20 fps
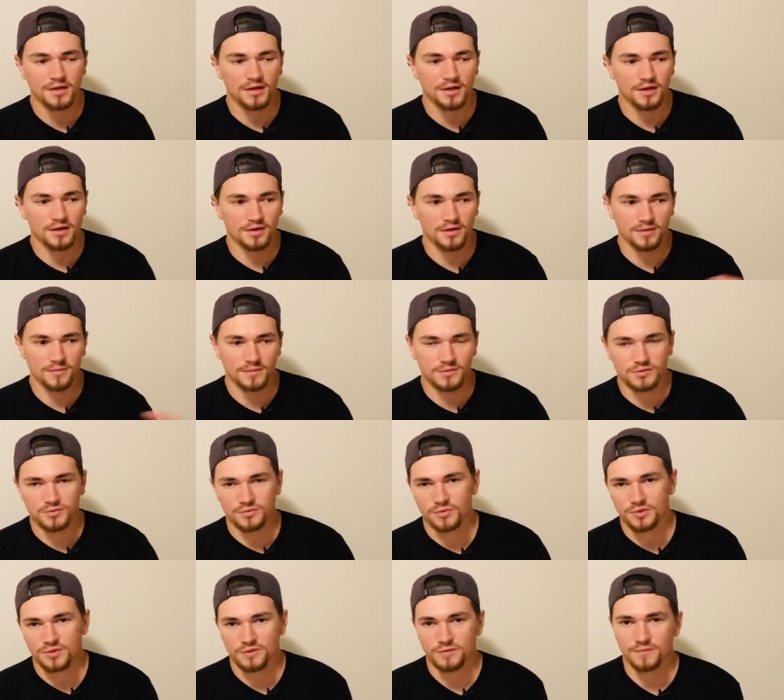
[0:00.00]
um, it's
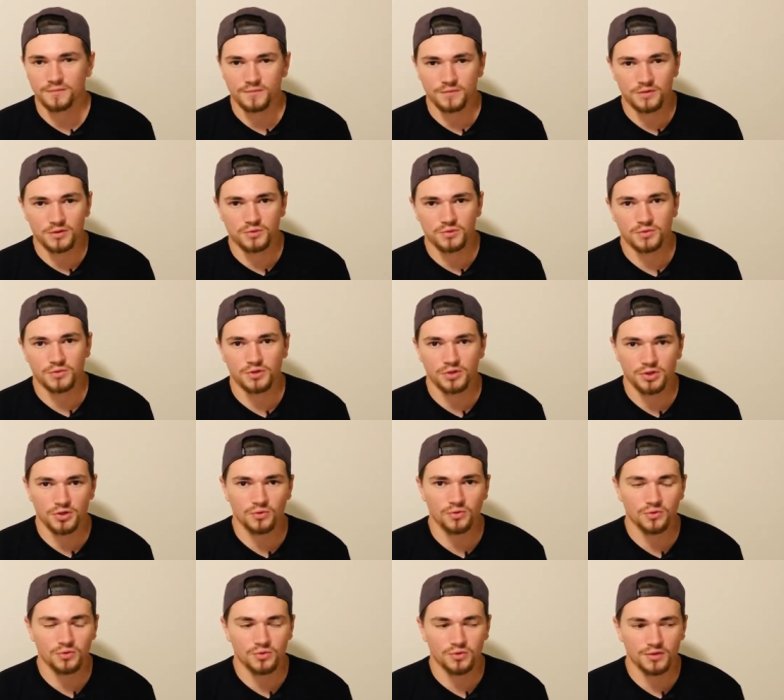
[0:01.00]
really it's really
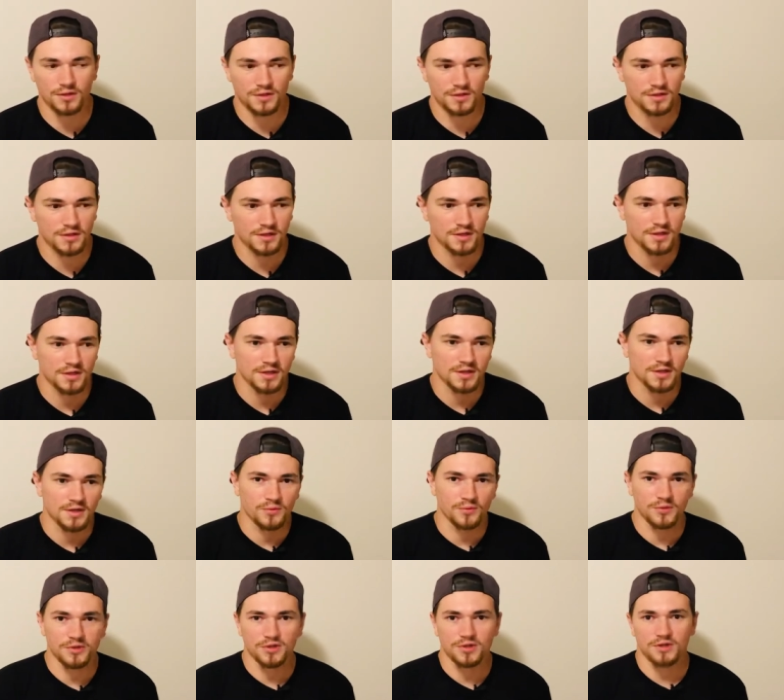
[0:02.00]
cool and
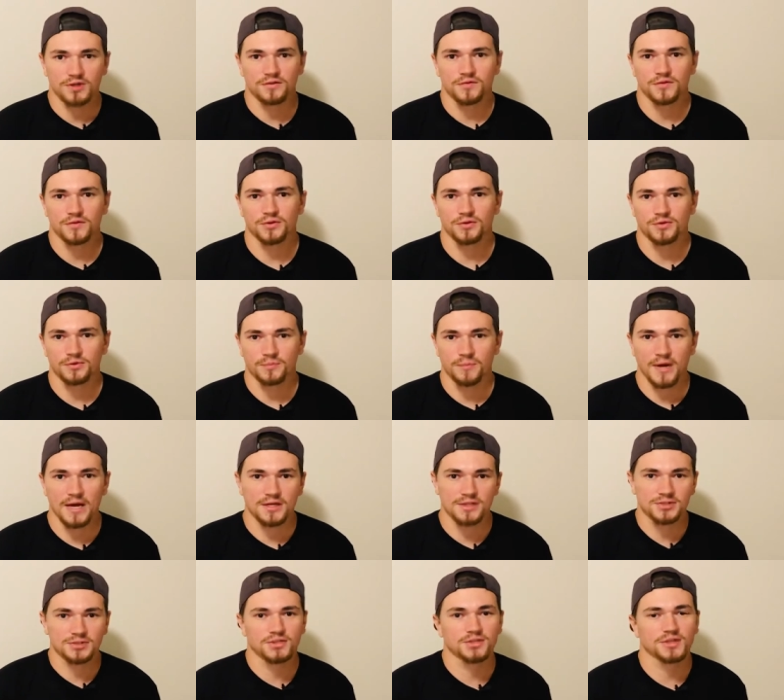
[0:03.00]
when you if you
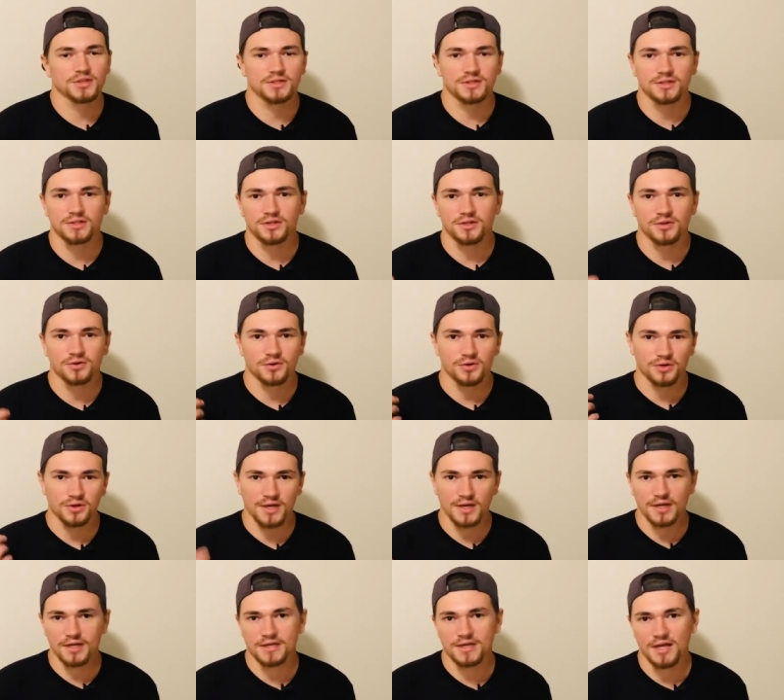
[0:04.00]
master it you know or
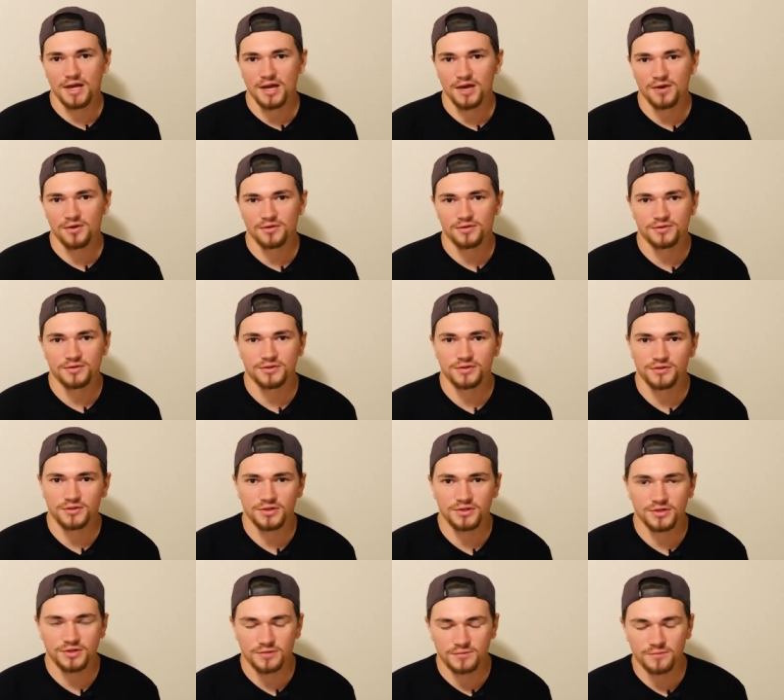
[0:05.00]
get it down you
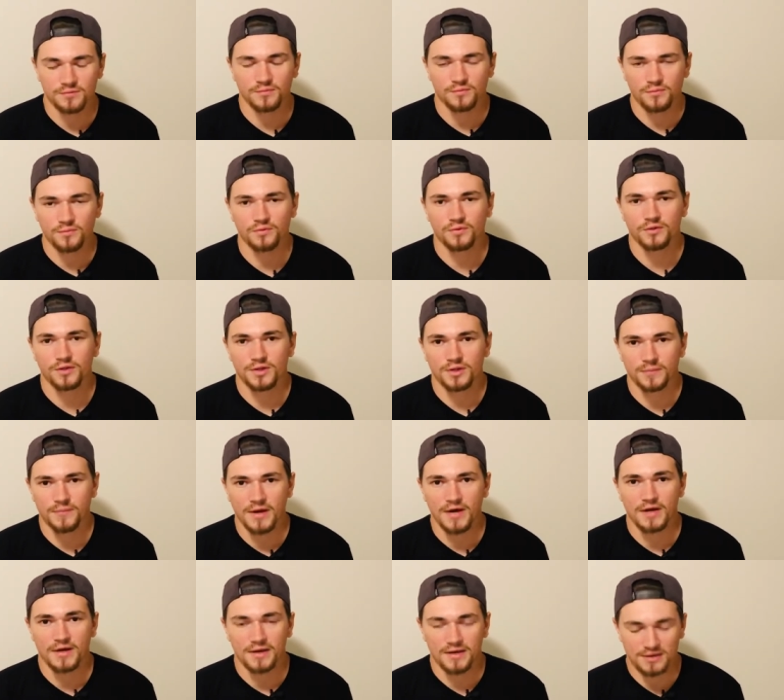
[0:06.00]
look really
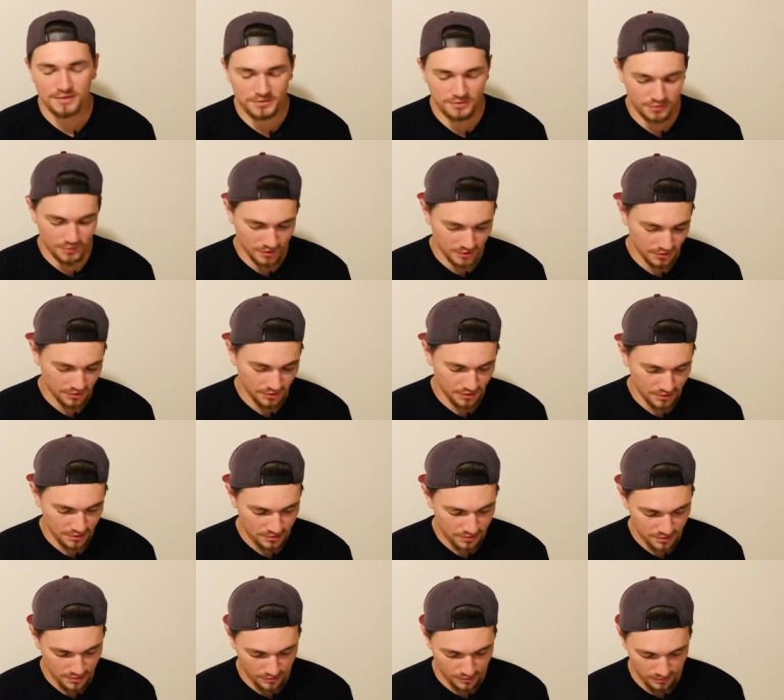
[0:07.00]
badass when you do it
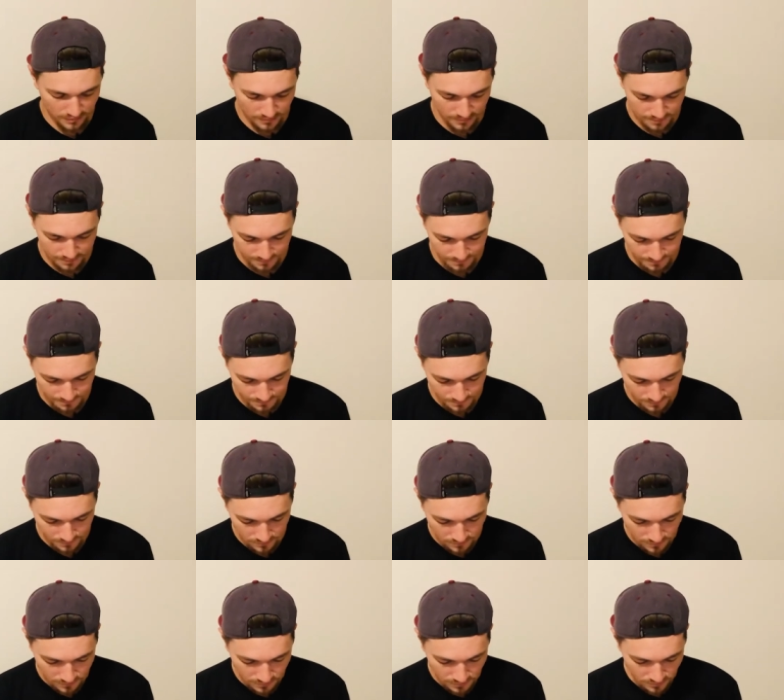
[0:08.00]
so
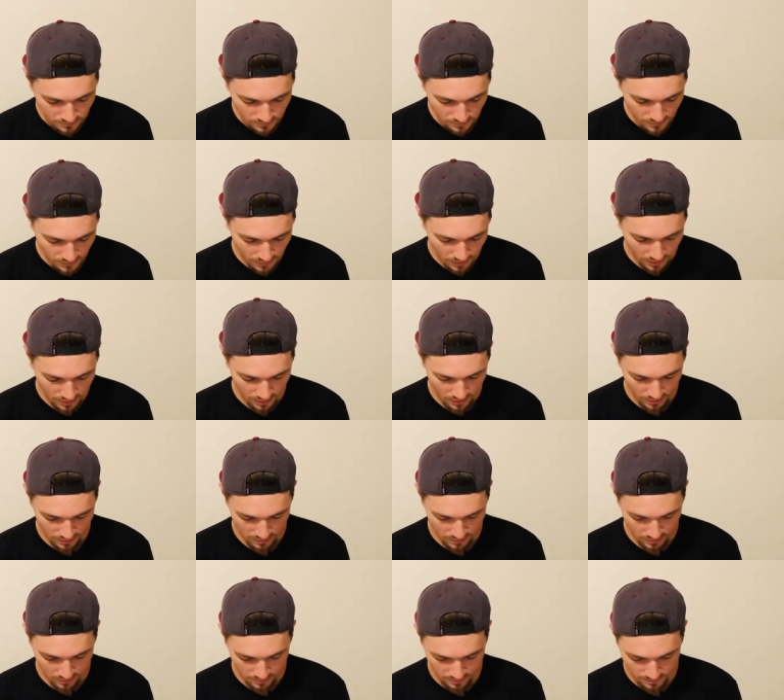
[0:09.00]

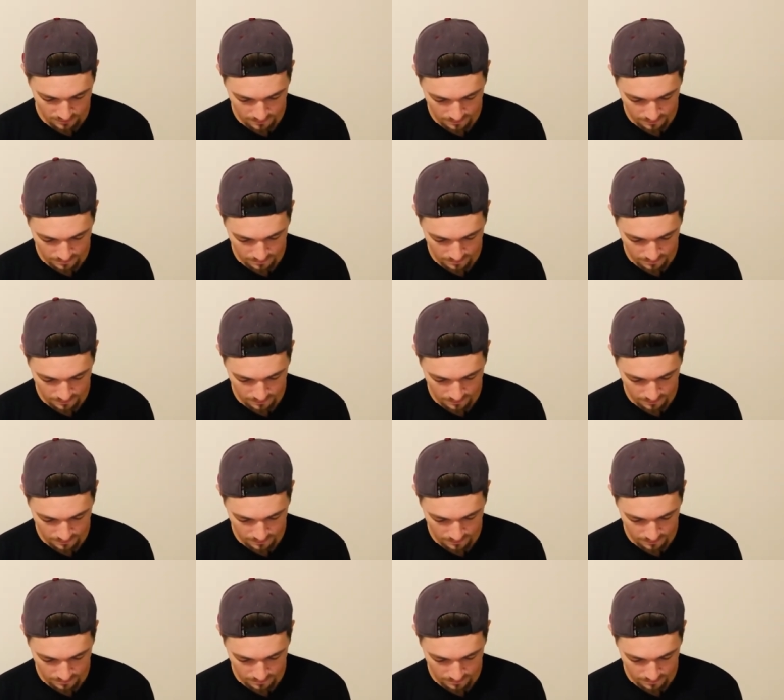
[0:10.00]
um,